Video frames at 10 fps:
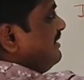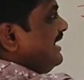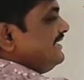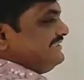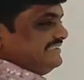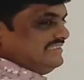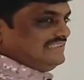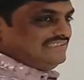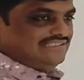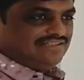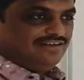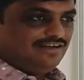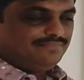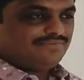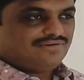y-axis
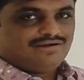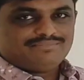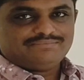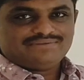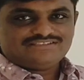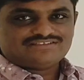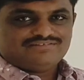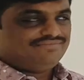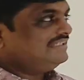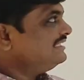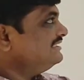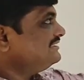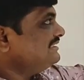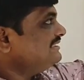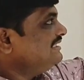of common base
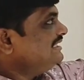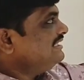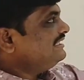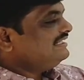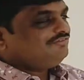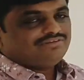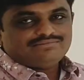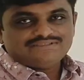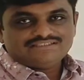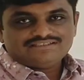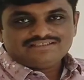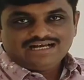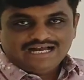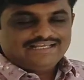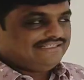configuration, it will be the
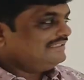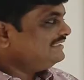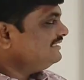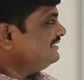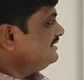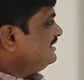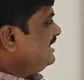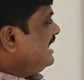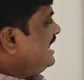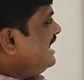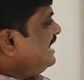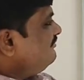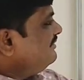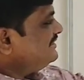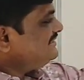IE,
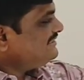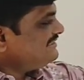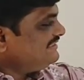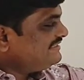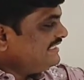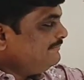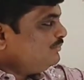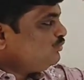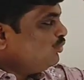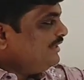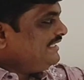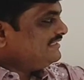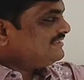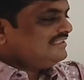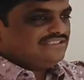and versus it is input
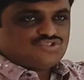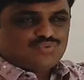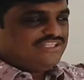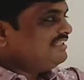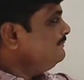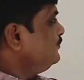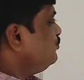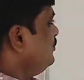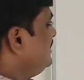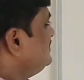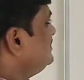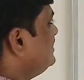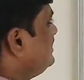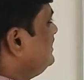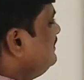voltage. So what is input voltage
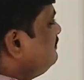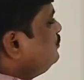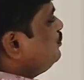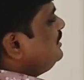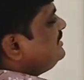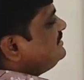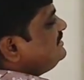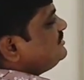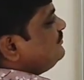here? Input voltage, it is